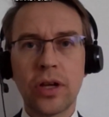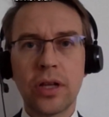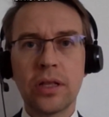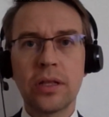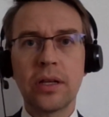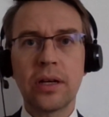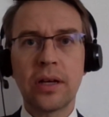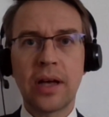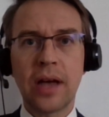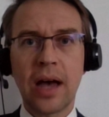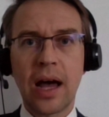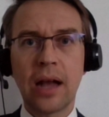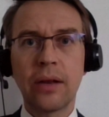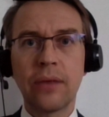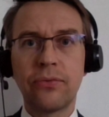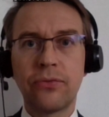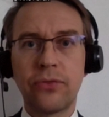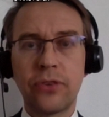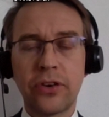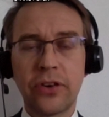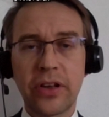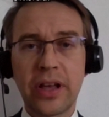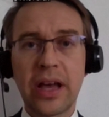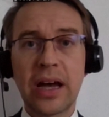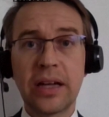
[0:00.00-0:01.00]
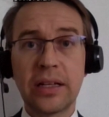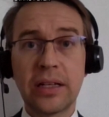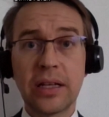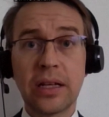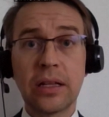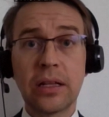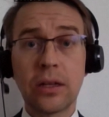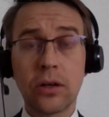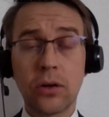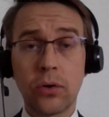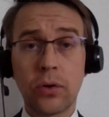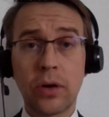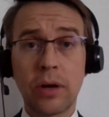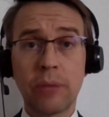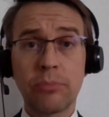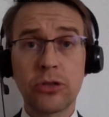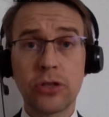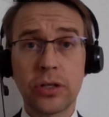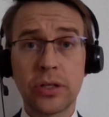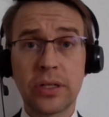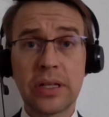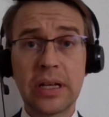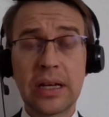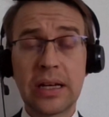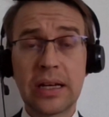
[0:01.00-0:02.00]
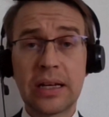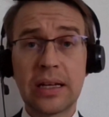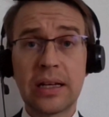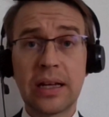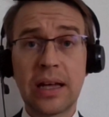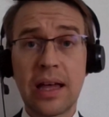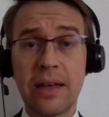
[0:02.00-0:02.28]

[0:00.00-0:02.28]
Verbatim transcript: in the Gulf regarding the corruption uh,